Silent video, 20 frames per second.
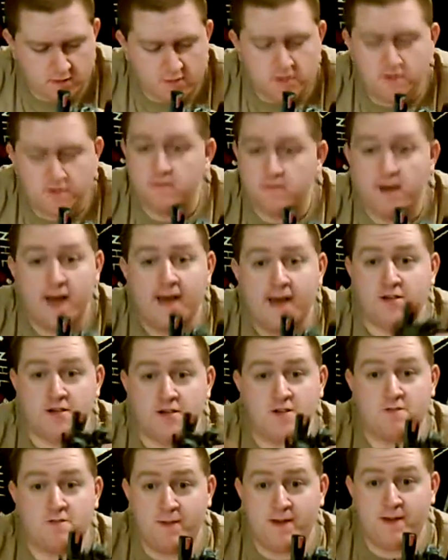Toys had
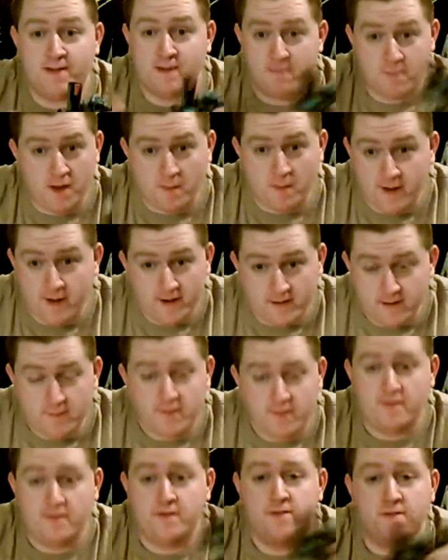just picked him up. I mean,